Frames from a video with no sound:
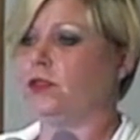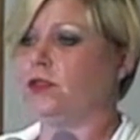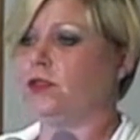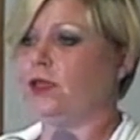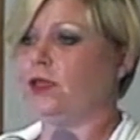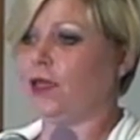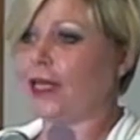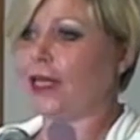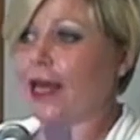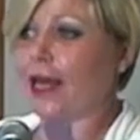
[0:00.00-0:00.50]

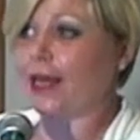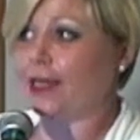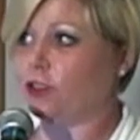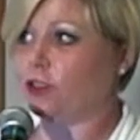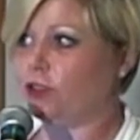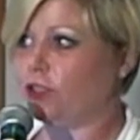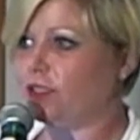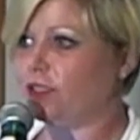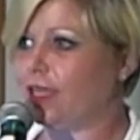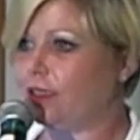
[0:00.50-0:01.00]
Yeah, and you
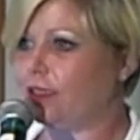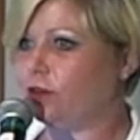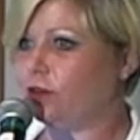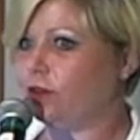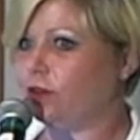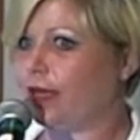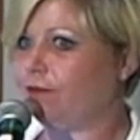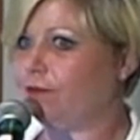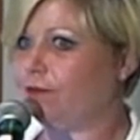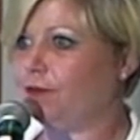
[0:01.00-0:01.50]
can download
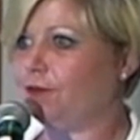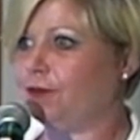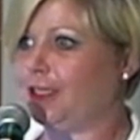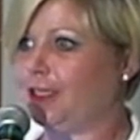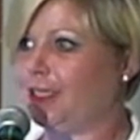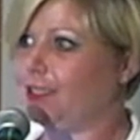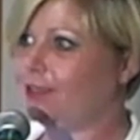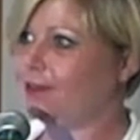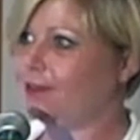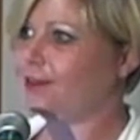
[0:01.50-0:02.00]
that for
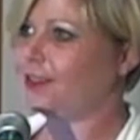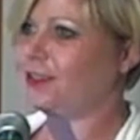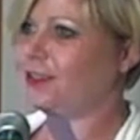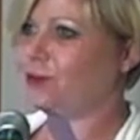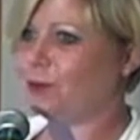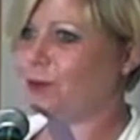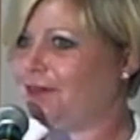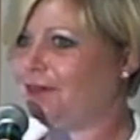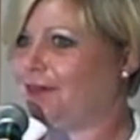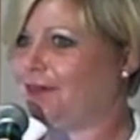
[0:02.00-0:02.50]
free. It's
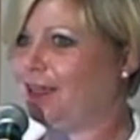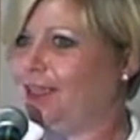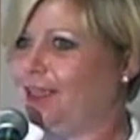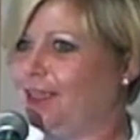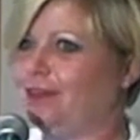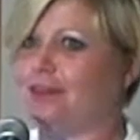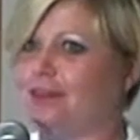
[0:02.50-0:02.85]
really fun.